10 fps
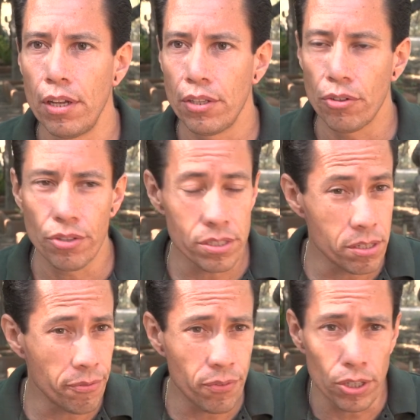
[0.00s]
You know, this is
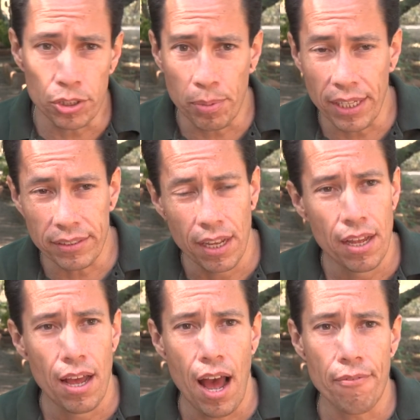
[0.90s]
the first place
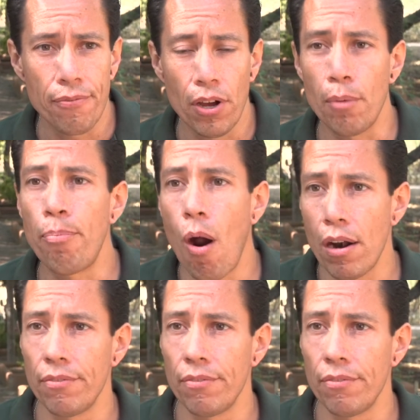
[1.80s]
I felt a part